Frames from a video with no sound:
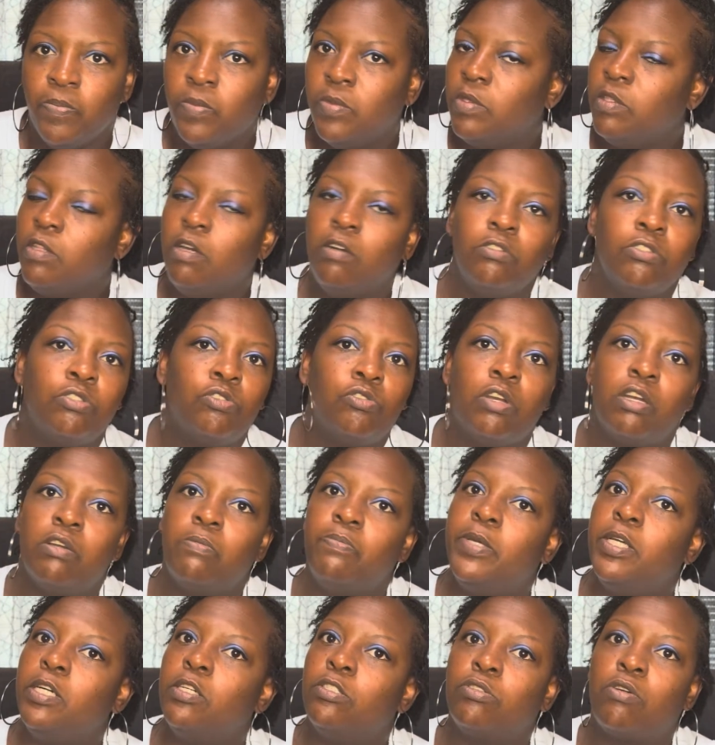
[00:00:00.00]
Those truck
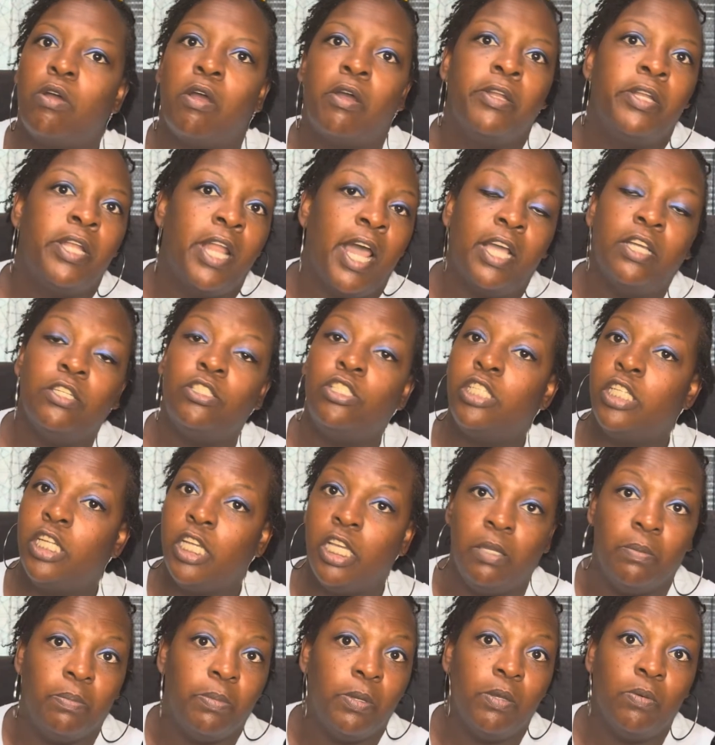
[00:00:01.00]
bills are not
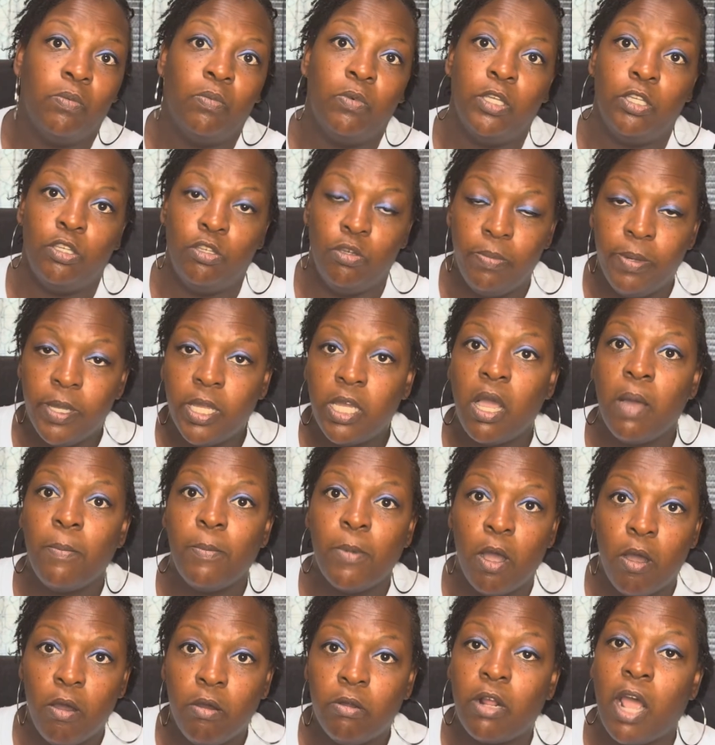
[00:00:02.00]
cheap. When you become an
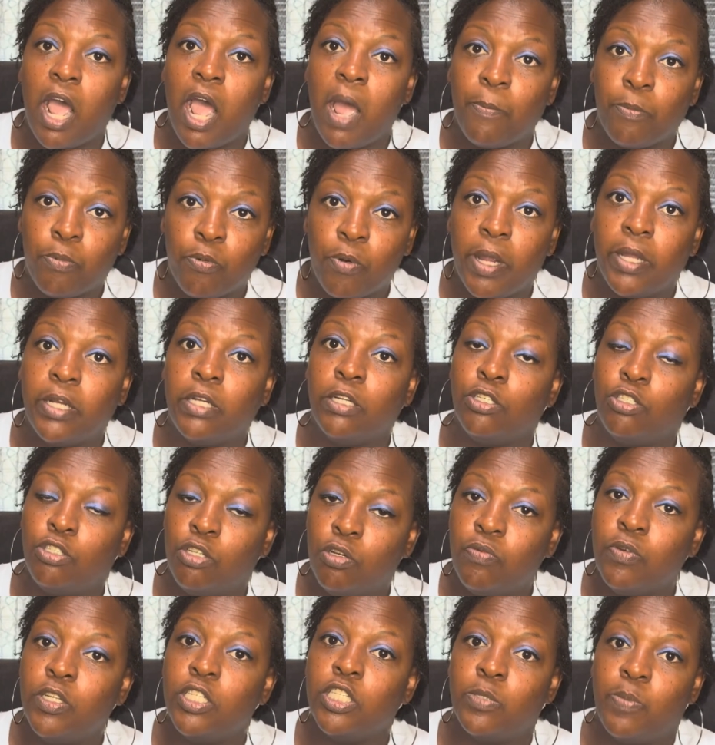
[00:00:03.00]
owner operator, you're
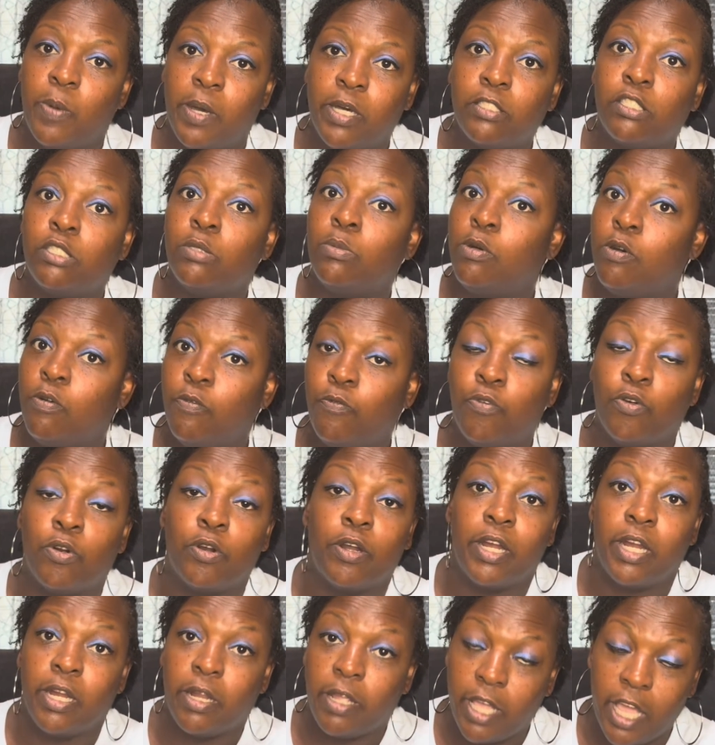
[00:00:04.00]
responsible
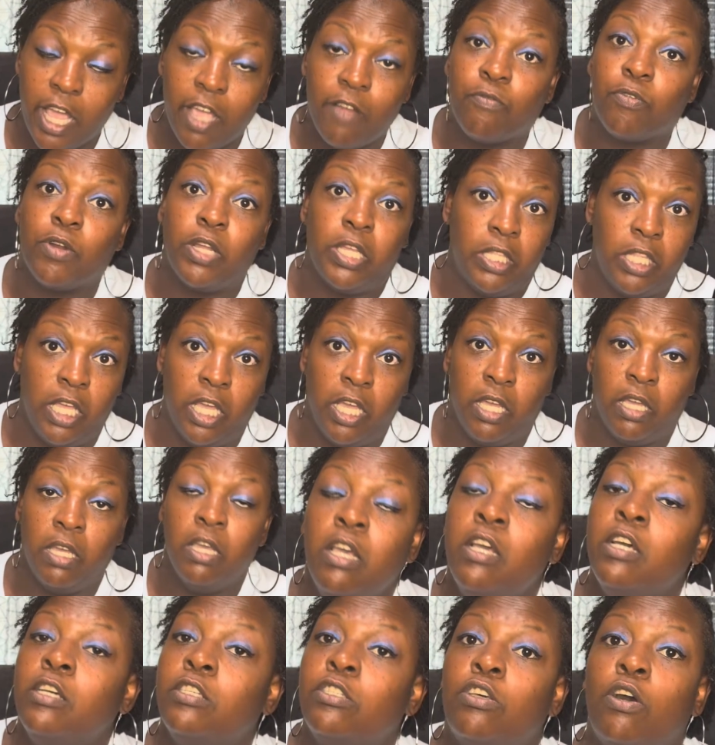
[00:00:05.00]
for everything.
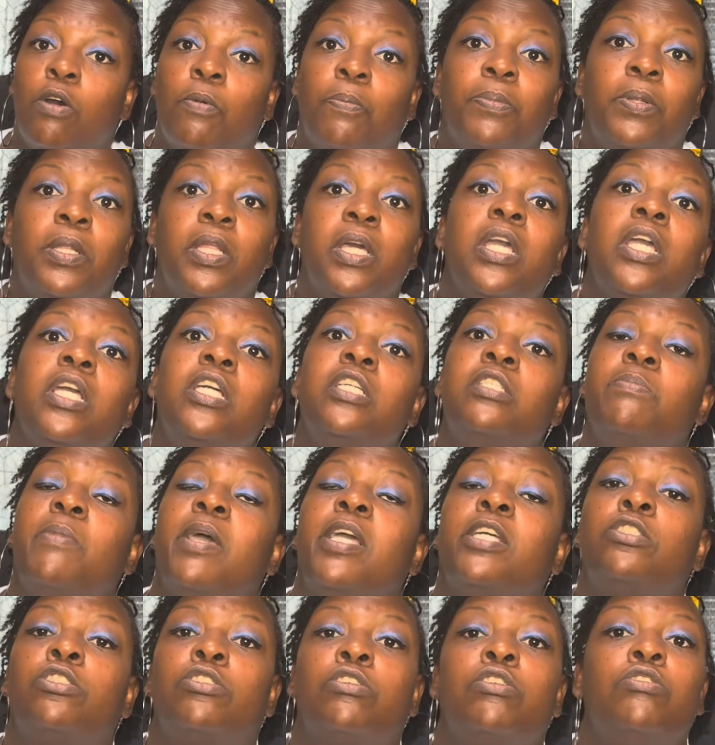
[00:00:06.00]
So please make
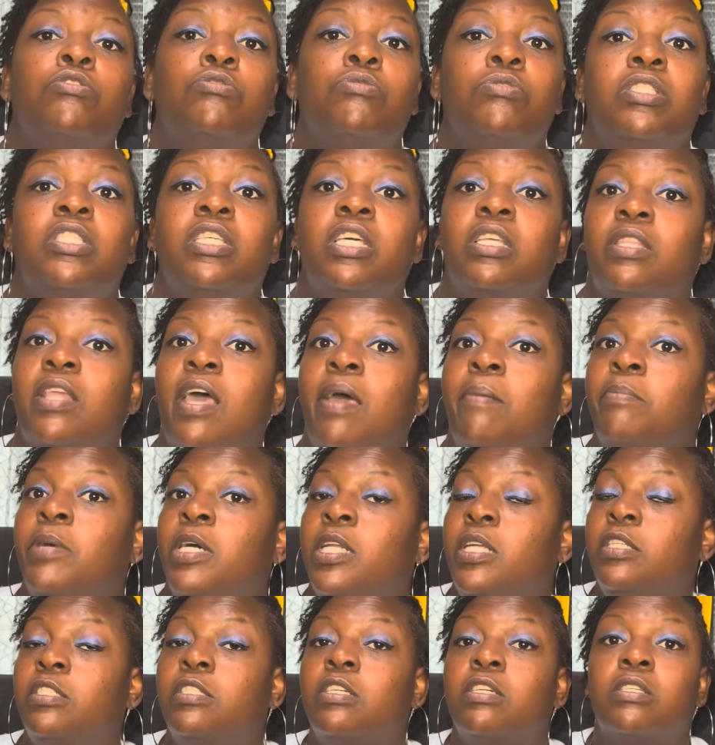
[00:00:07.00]
sure you sit that
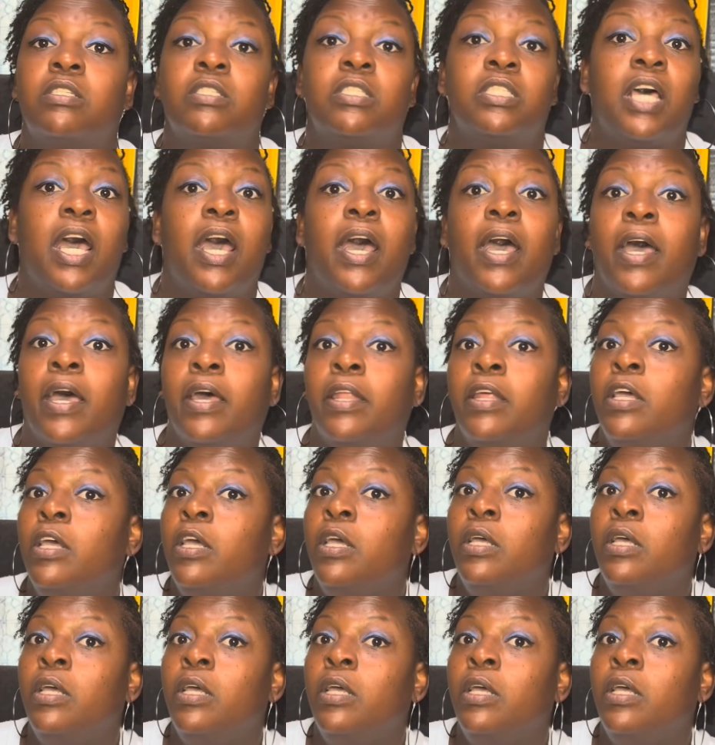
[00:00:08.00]
money to the side.